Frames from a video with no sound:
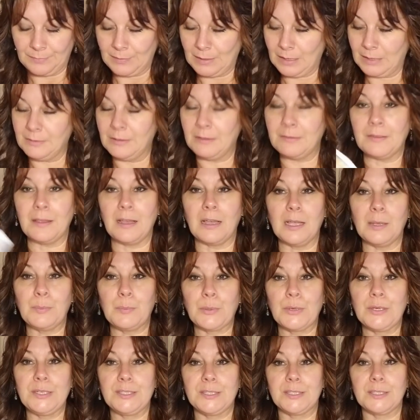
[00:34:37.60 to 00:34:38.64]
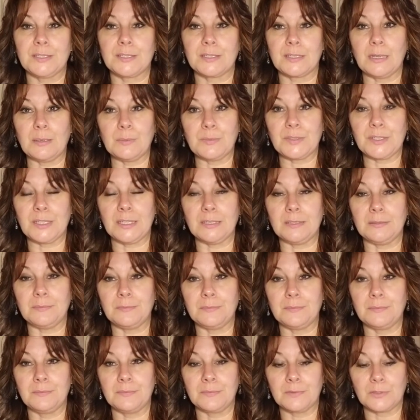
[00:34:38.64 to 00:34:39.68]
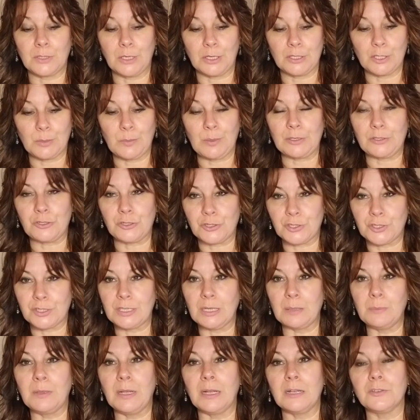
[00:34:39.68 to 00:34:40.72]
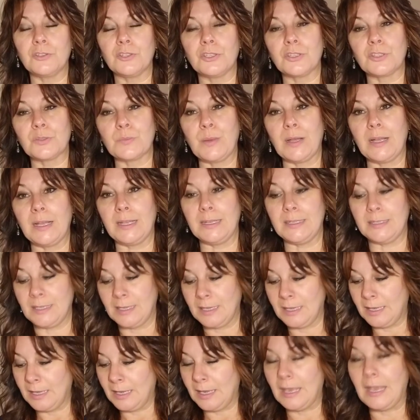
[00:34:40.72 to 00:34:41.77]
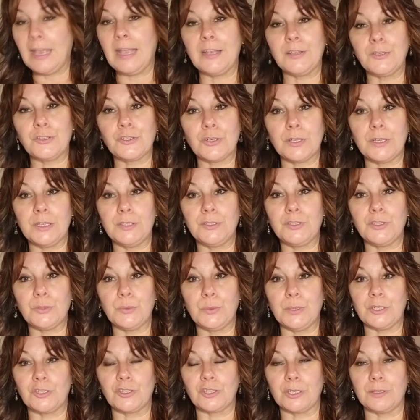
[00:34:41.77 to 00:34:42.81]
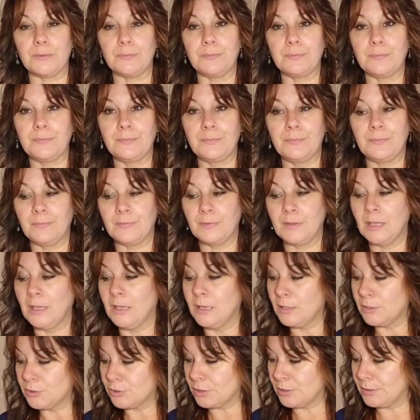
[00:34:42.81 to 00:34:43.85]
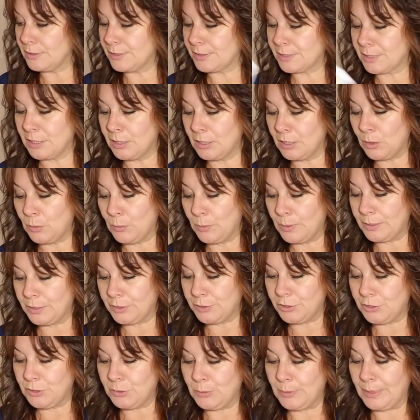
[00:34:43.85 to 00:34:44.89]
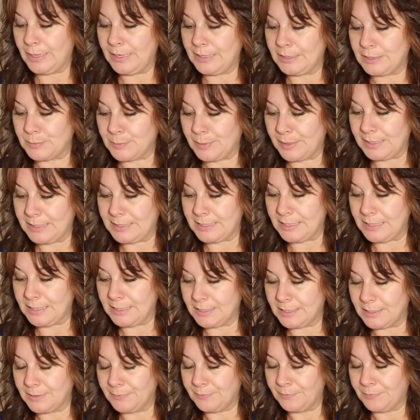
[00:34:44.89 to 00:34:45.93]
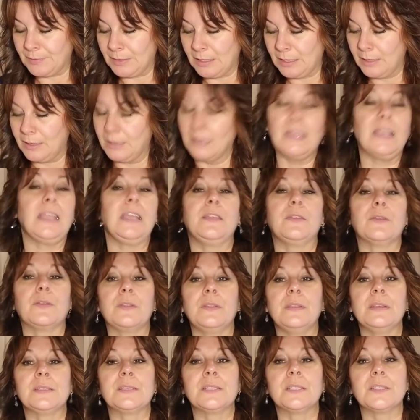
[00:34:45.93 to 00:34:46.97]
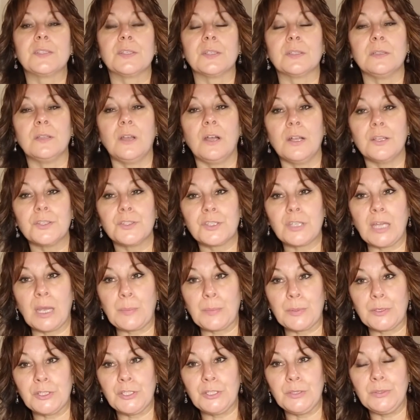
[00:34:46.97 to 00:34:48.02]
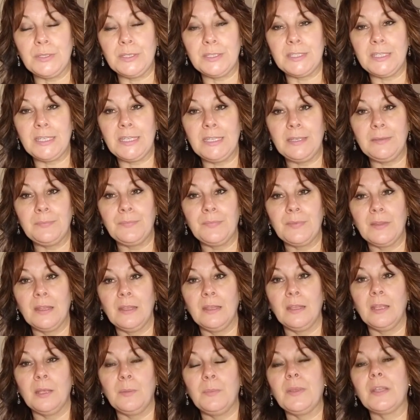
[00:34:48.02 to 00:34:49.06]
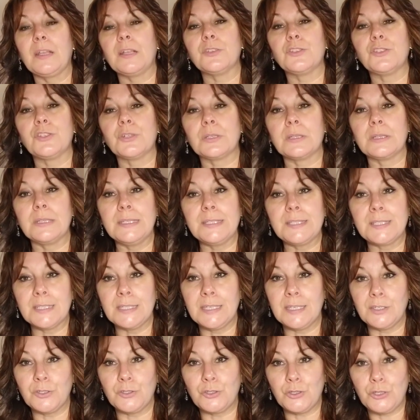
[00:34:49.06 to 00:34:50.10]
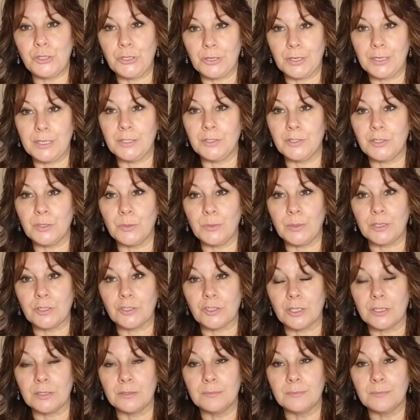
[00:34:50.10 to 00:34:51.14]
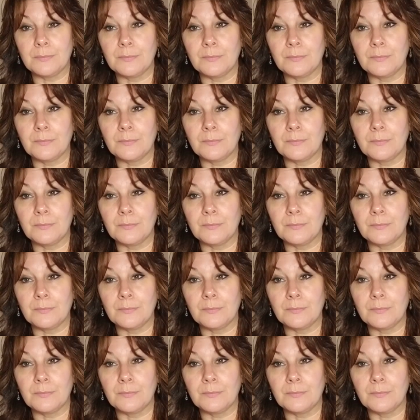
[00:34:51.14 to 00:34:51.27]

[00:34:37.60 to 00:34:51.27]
And then the High Priestess comes in, talks about your subconscious mind and your intuition. So this can go one of two ways, Pisces. Either this is a lost opportunity because you're listening to your intuition,